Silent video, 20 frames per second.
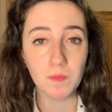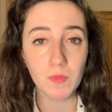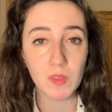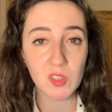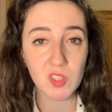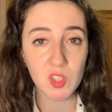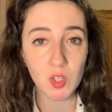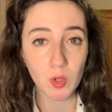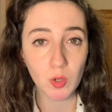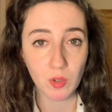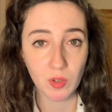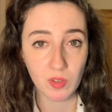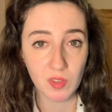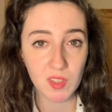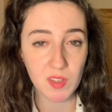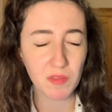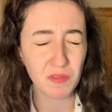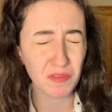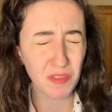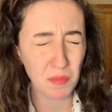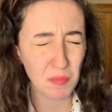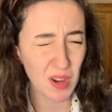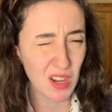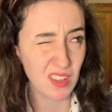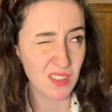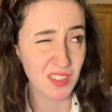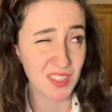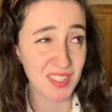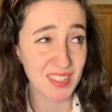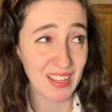songs, from my
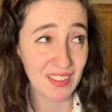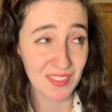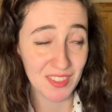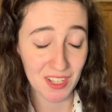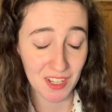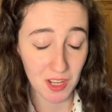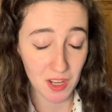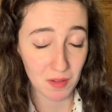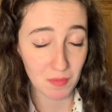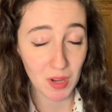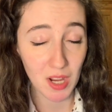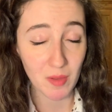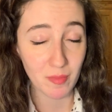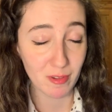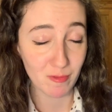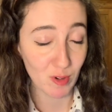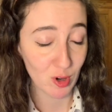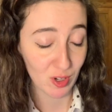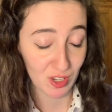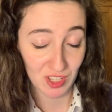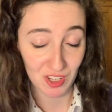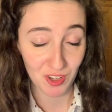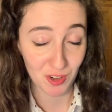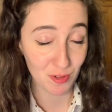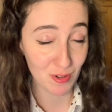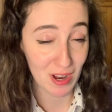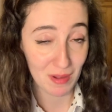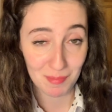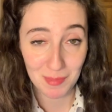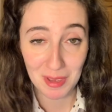understanding, I might be wrong and
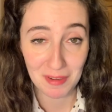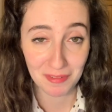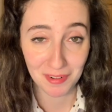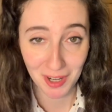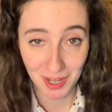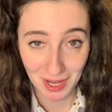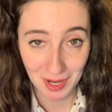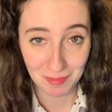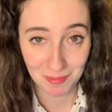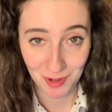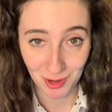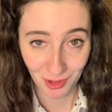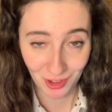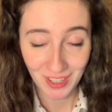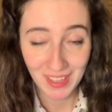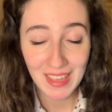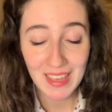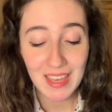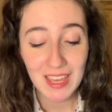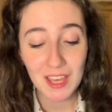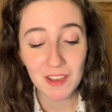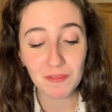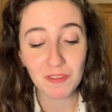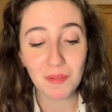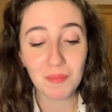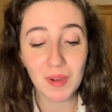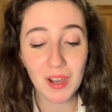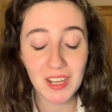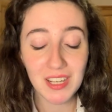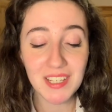correct me if I am wrong,
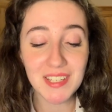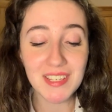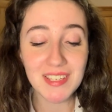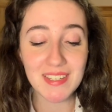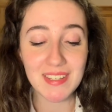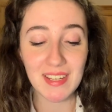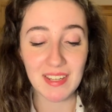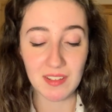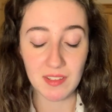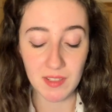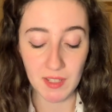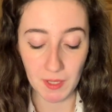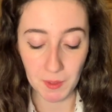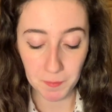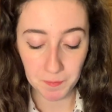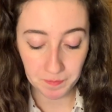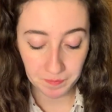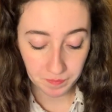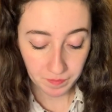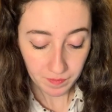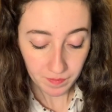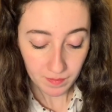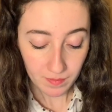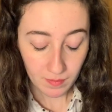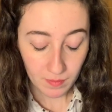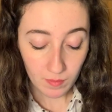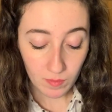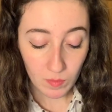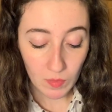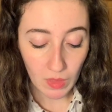from my understanding,
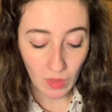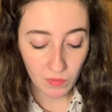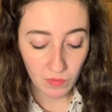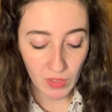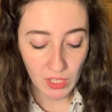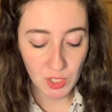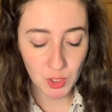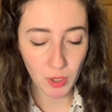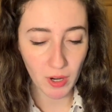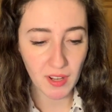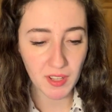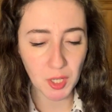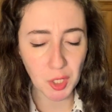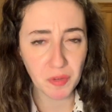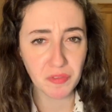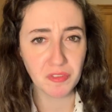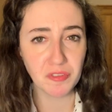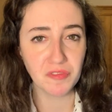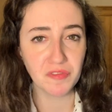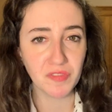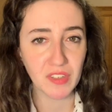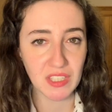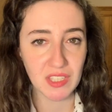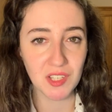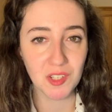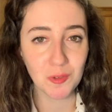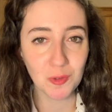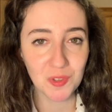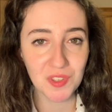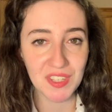they try and go through
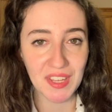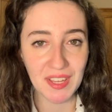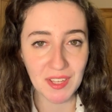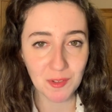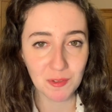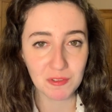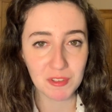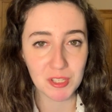physical sales.